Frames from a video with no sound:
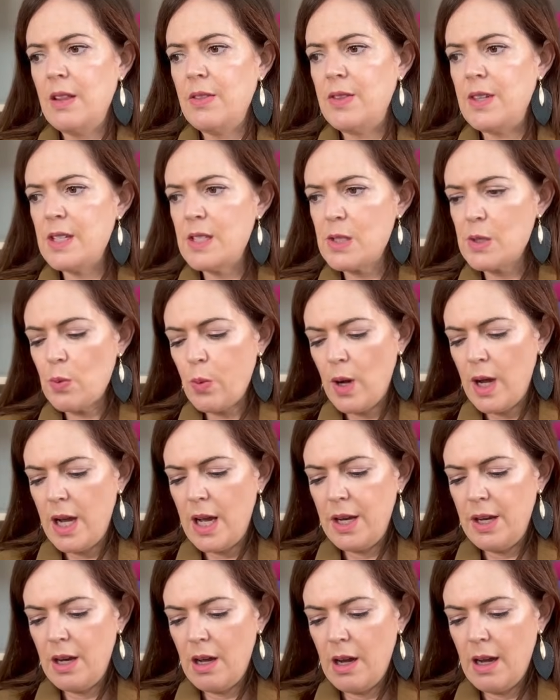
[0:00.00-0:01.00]
This
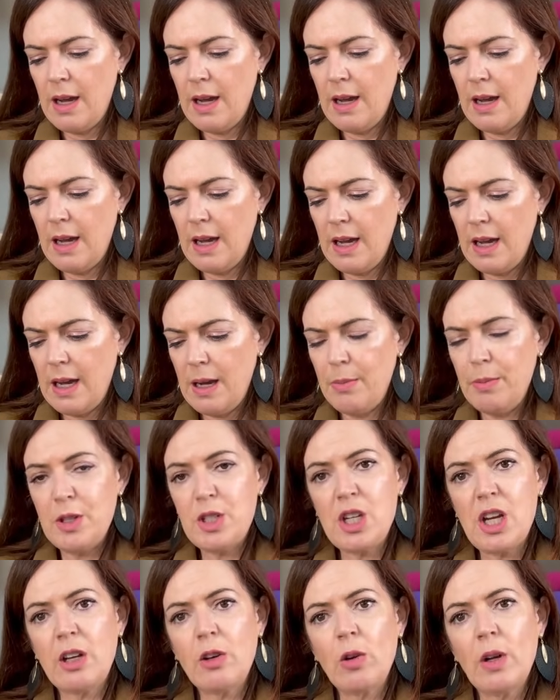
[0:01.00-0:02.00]
one,
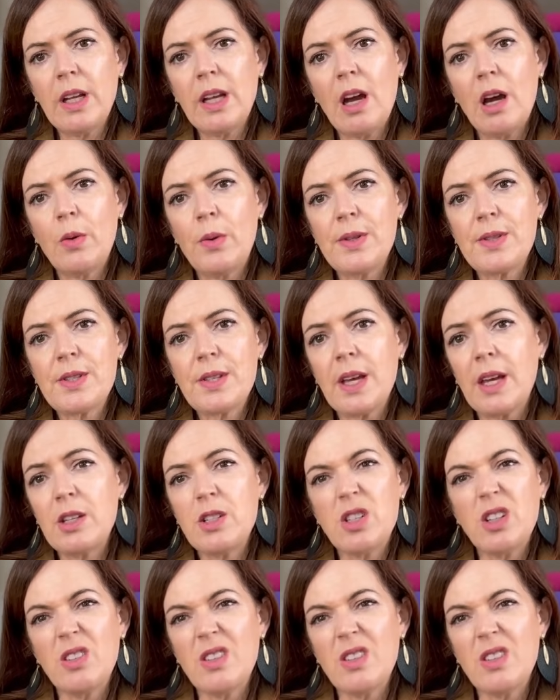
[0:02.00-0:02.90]
generally I would say to